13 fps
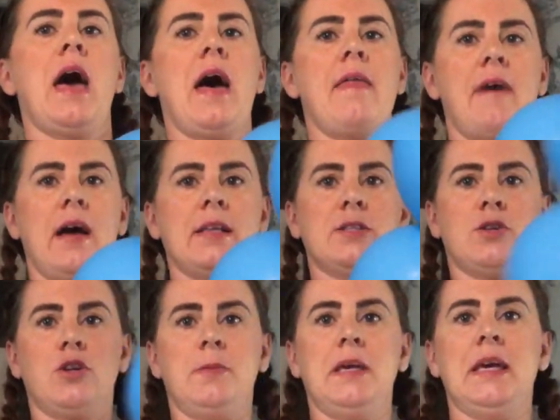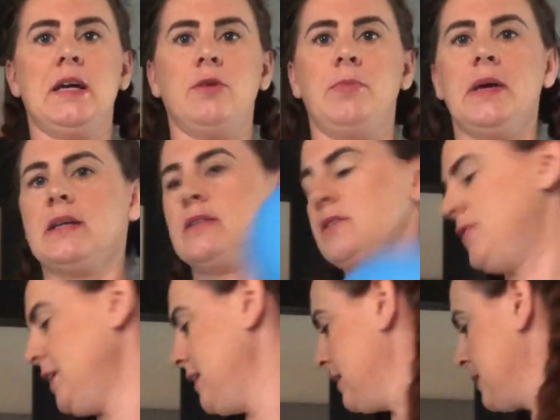And that's going to be Iggle Piggle's
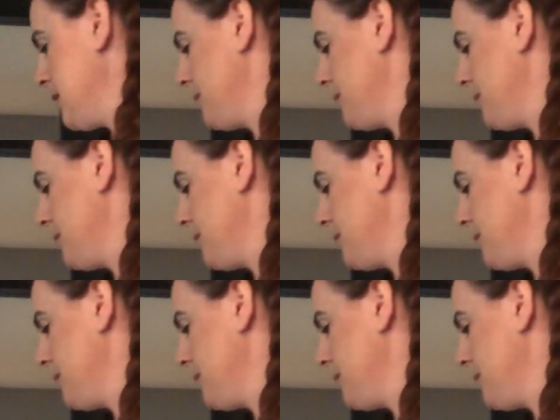feet.